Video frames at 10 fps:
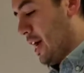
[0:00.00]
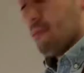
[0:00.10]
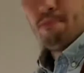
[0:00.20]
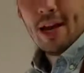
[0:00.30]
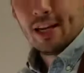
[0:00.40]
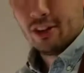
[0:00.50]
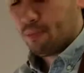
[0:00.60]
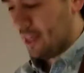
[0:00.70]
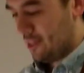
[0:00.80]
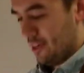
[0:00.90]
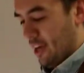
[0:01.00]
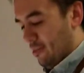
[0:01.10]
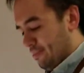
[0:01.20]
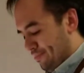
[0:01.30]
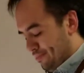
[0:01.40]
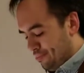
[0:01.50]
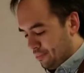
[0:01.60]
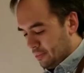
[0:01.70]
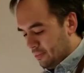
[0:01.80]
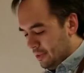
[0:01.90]
making the pizza now.
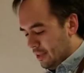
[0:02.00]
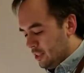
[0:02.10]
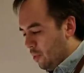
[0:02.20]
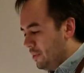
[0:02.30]
So